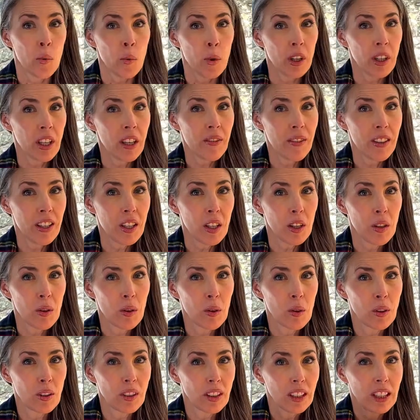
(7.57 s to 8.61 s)
We're giving
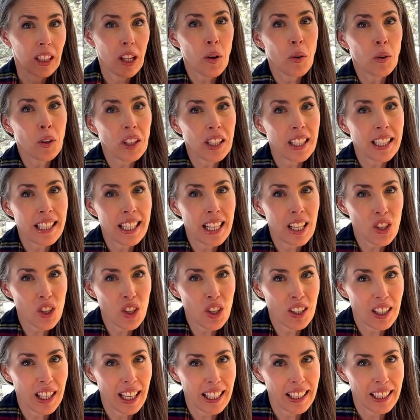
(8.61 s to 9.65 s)
you local and
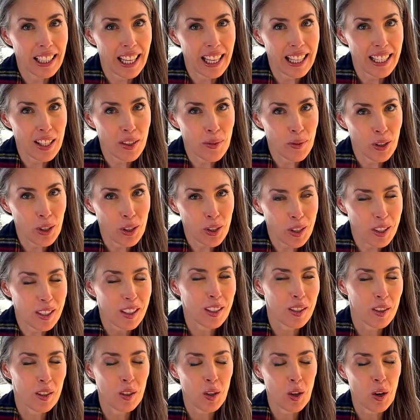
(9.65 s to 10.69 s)
national headlines
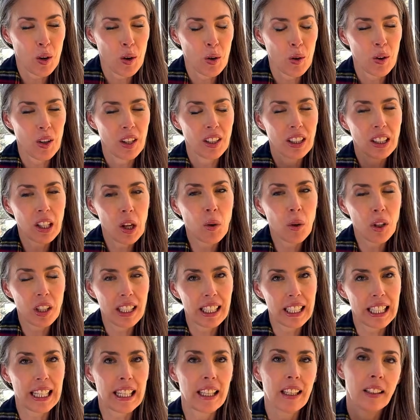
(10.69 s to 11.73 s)
first. So
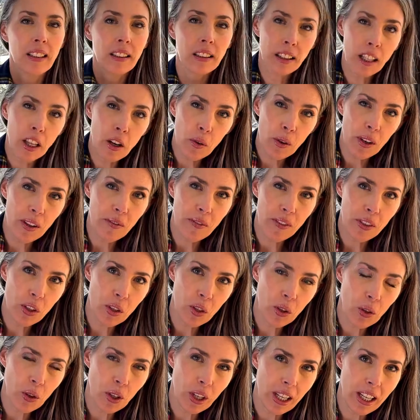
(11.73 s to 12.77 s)
locally, low
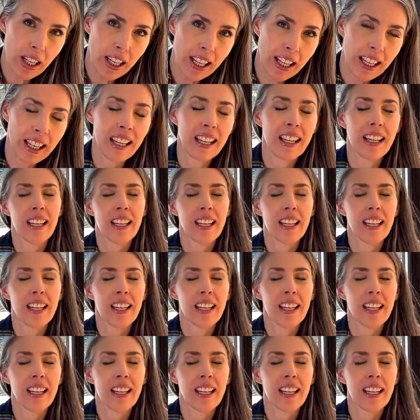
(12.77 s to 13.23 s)
inventory,